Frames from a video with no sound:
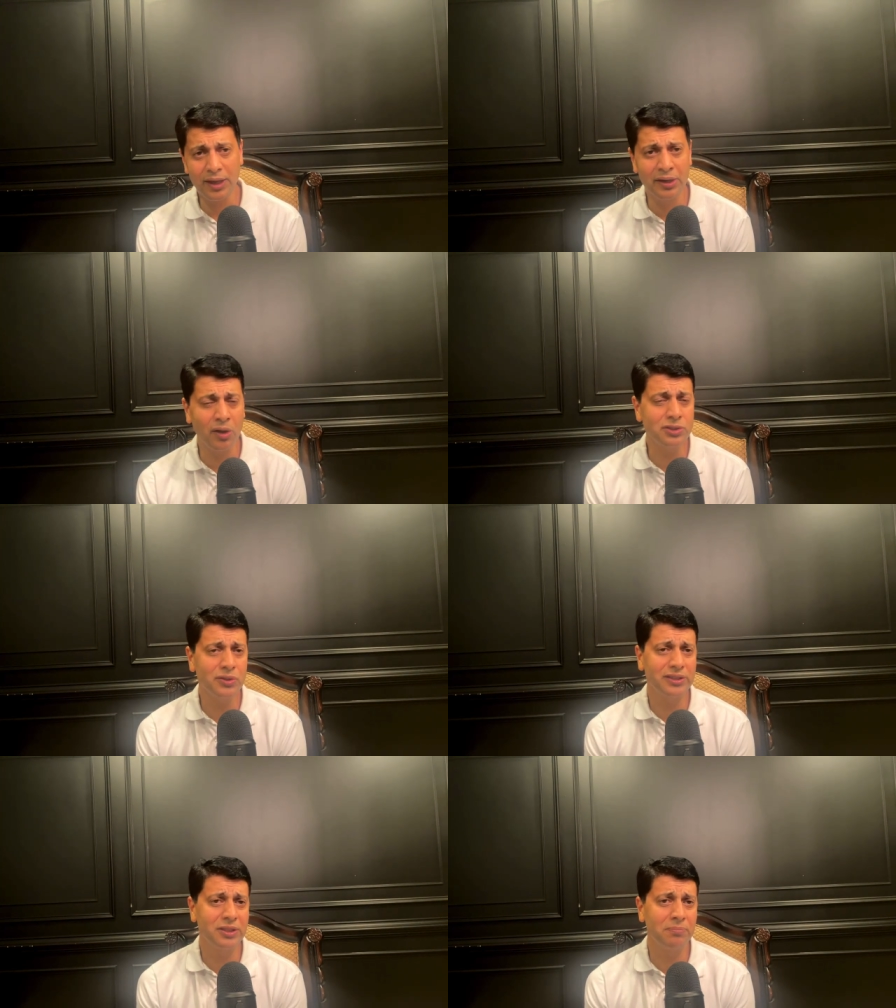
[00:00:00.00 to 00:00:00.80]
and
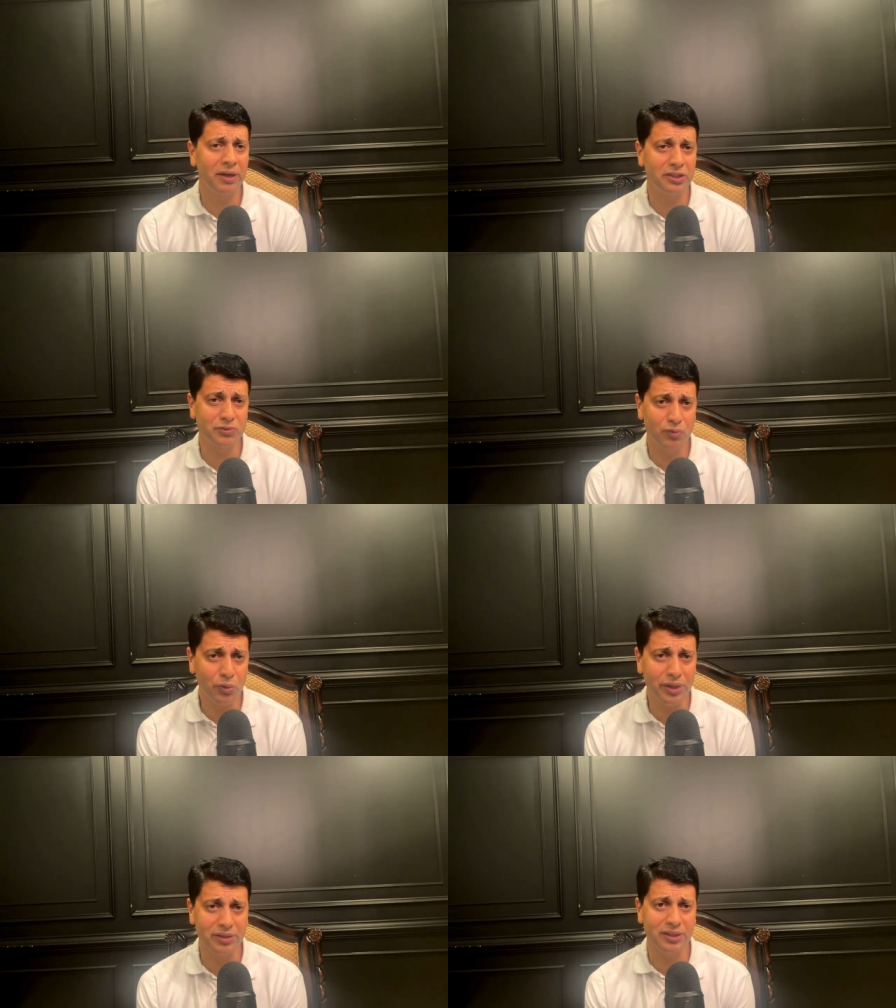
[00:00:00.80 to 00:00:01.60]
also, as the blood is
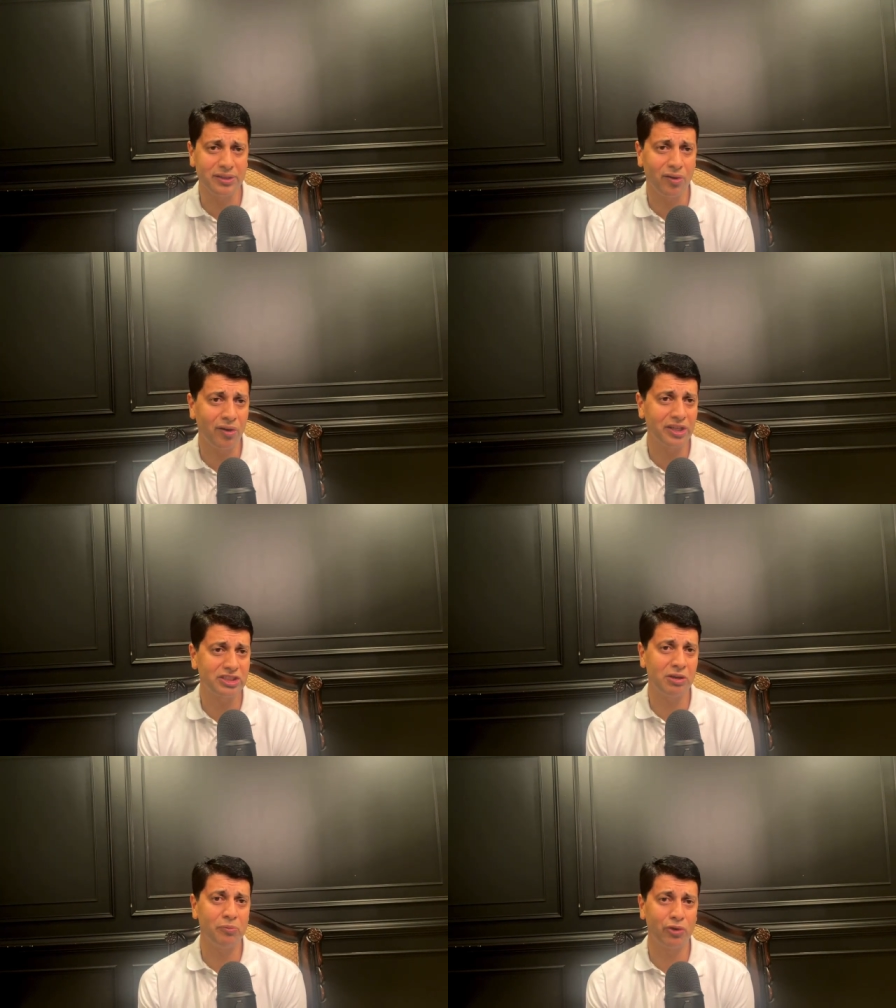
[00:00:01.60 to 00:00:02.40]
flowing, the
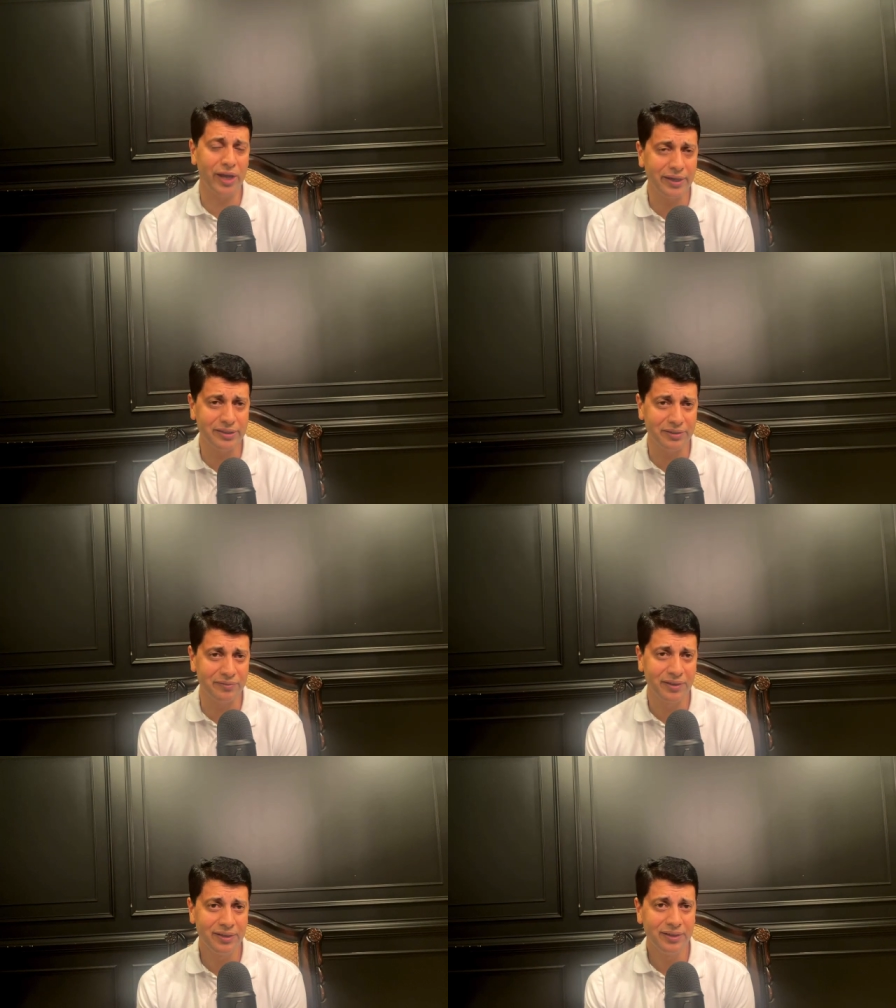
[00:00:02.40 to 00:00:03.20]
organs will be more
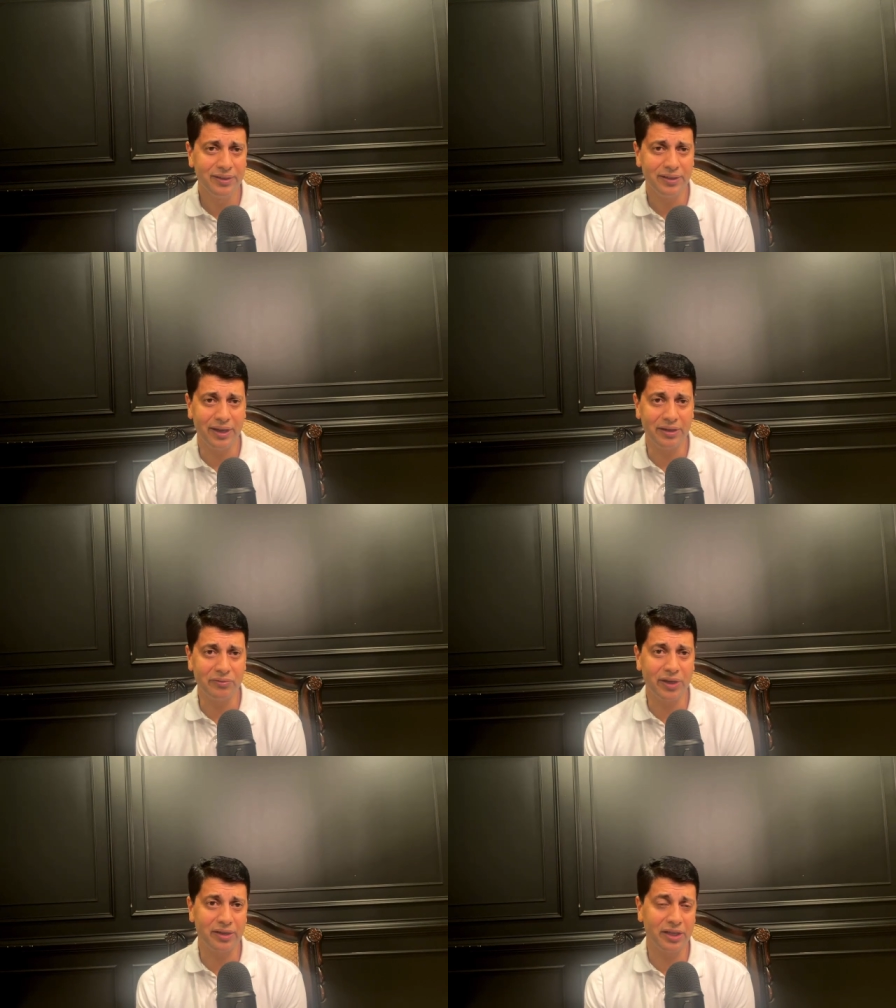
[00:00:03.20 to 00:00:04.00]
active
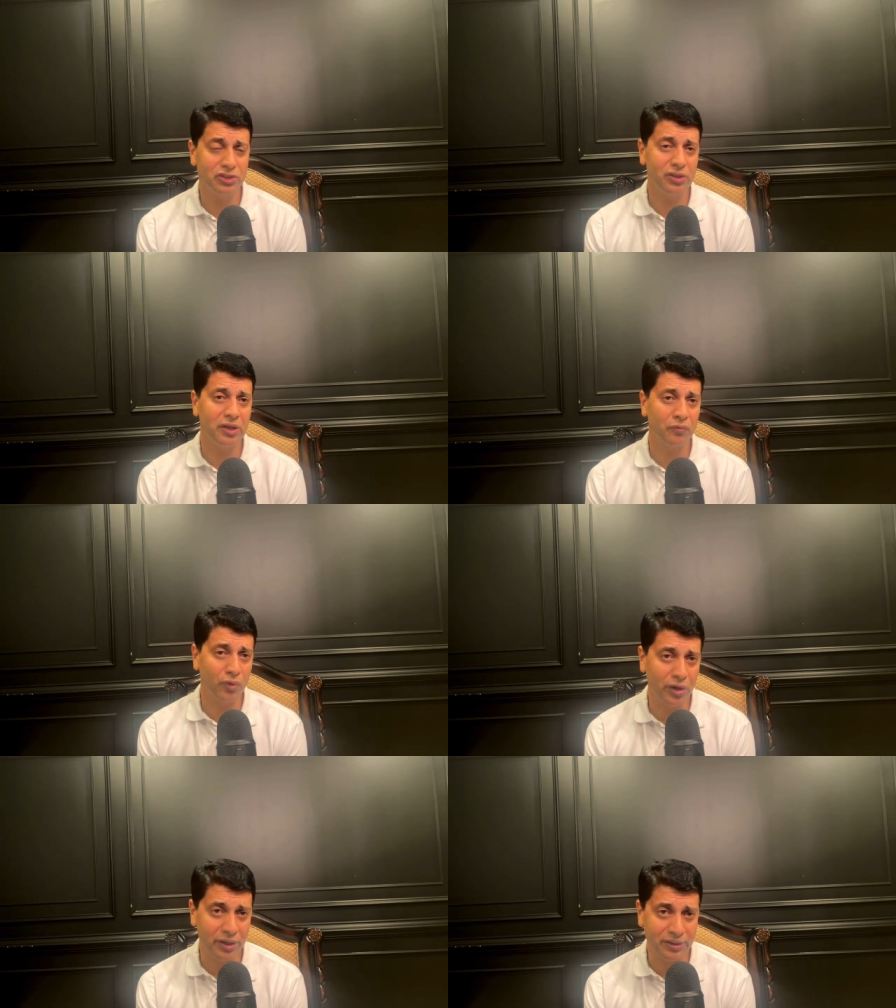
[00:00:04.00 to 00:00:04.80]
and can actually
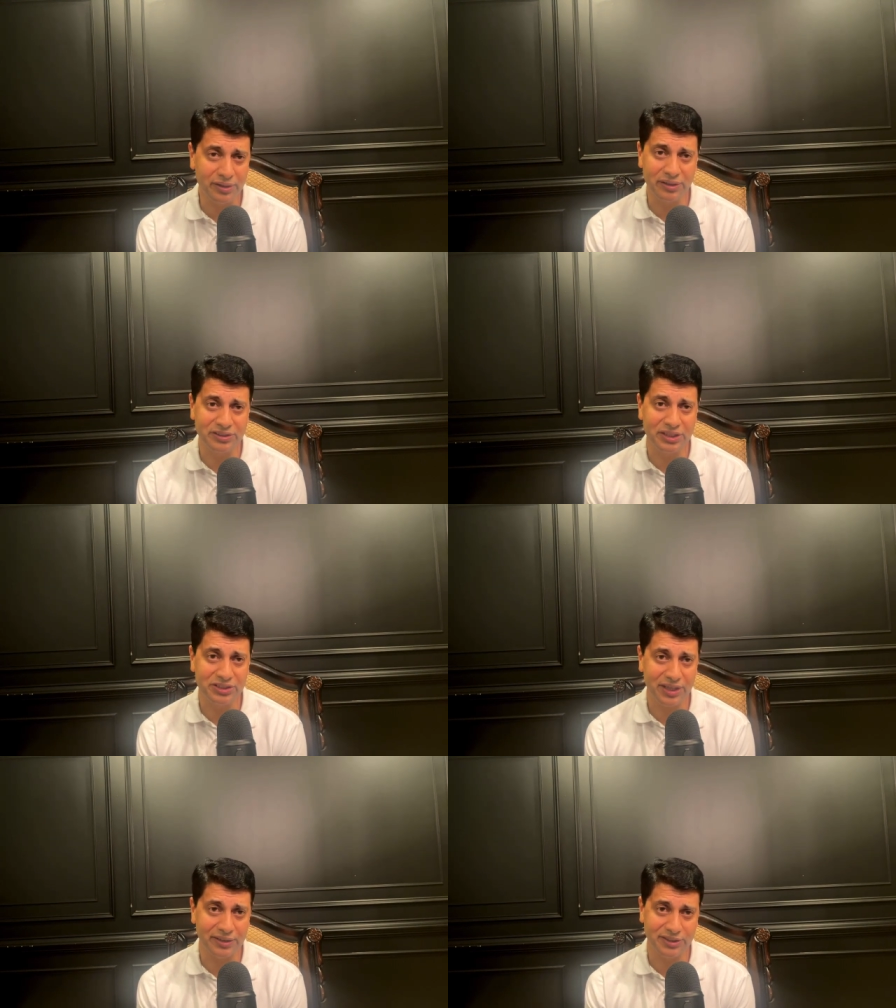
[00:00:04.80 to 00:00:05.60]
avoid disease
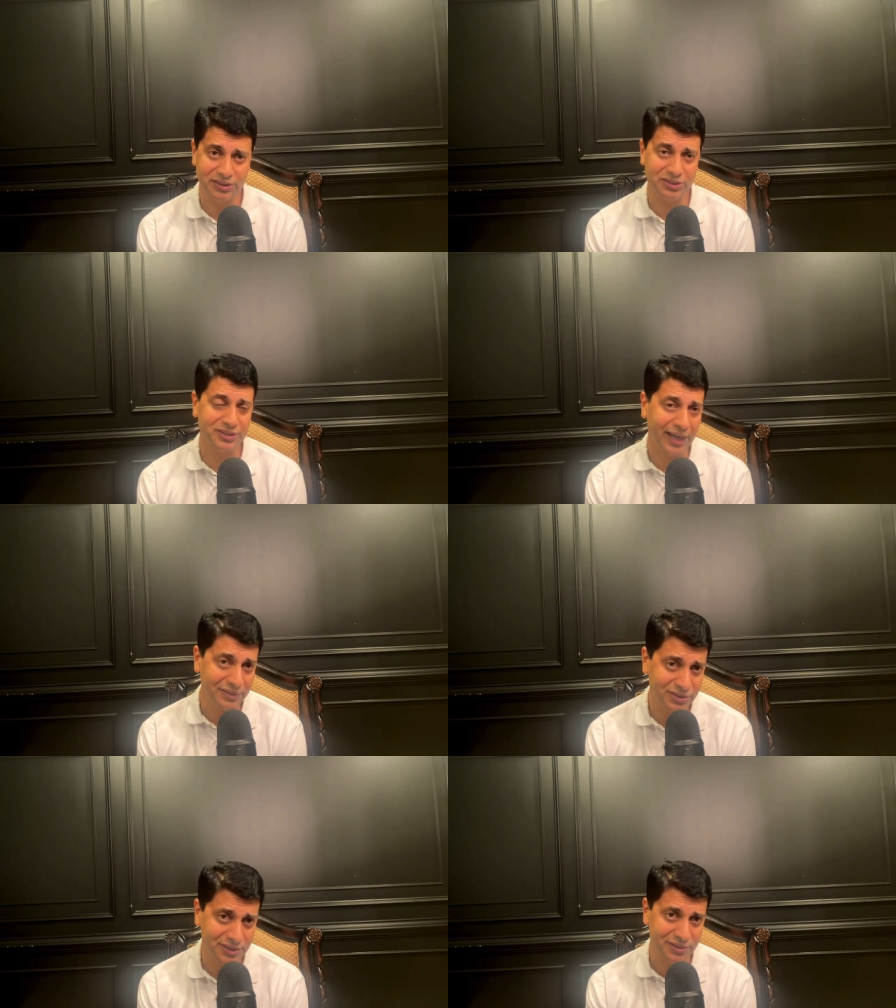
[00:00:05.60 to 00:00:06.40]
states such as
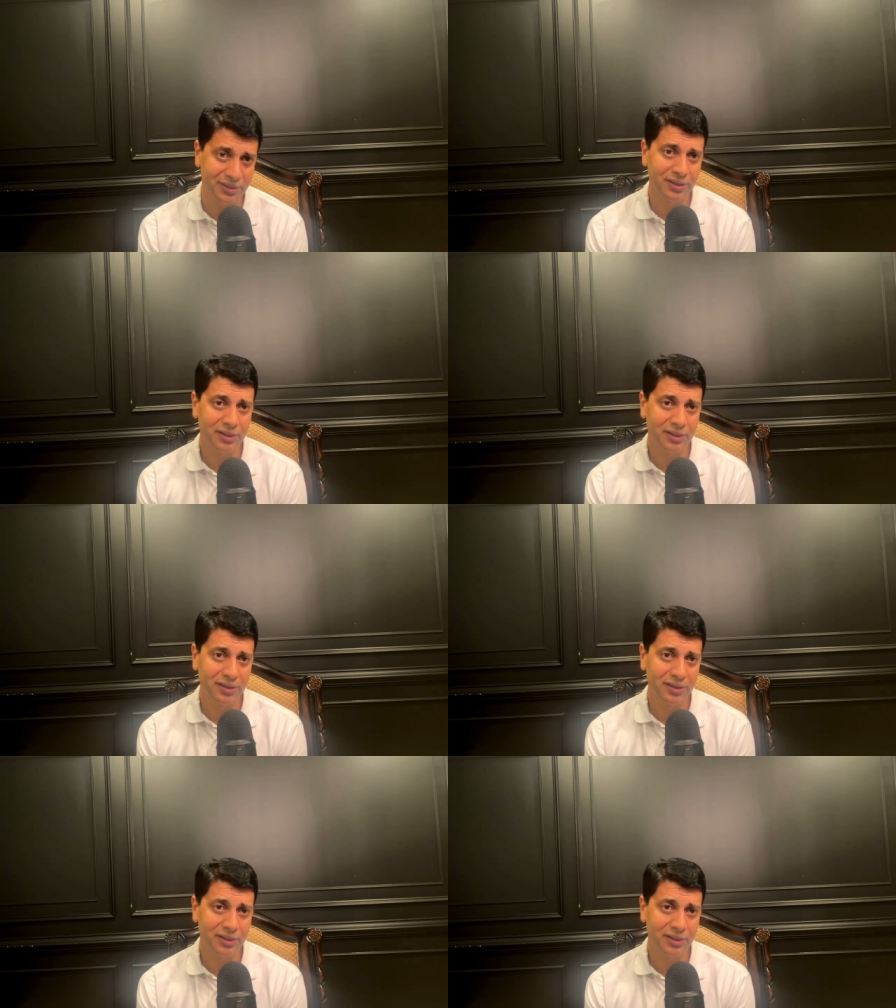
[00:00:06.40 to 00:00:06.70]
cancer,